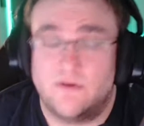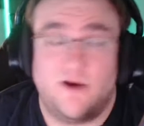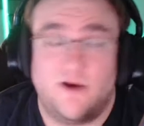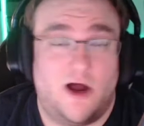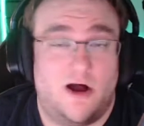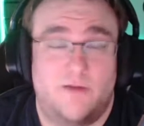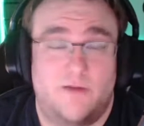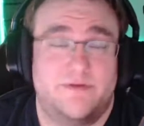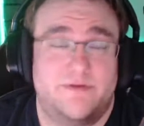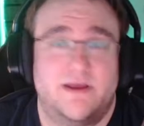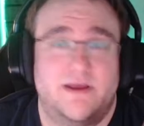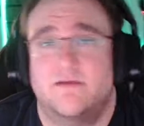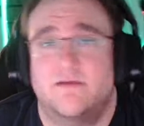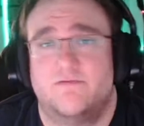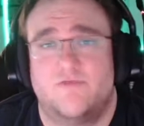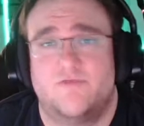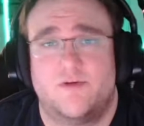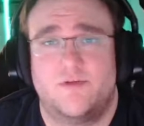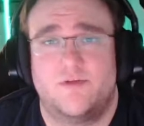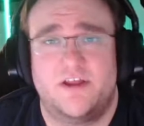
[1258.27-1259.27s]
being
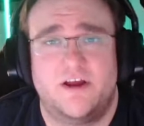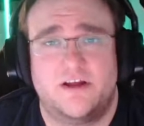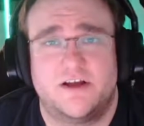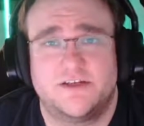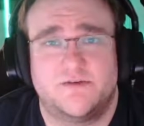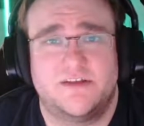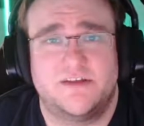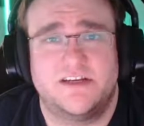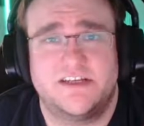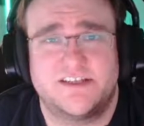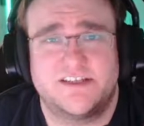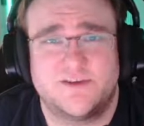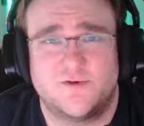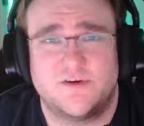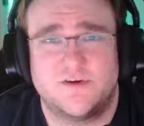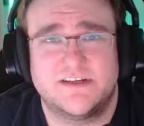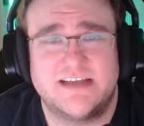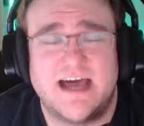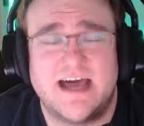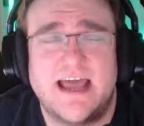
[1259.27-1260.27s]
completely honest with you,
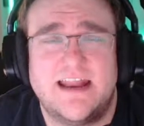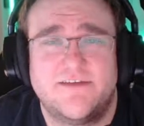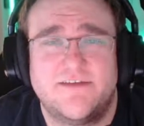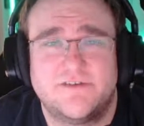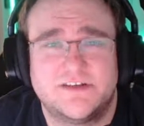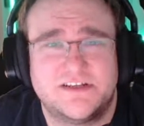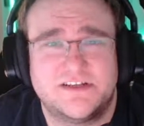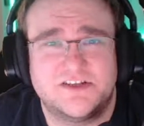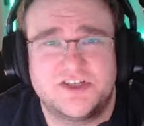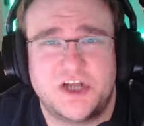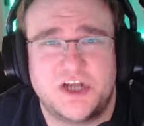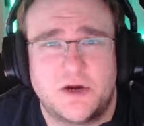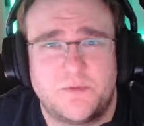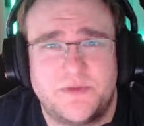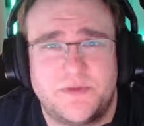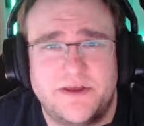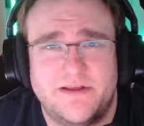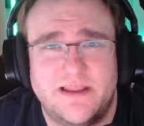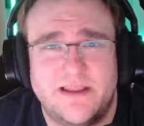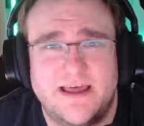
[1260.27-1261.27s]
Discord died ever since
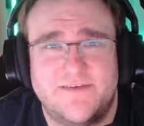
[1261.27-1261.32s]
Jrpl left.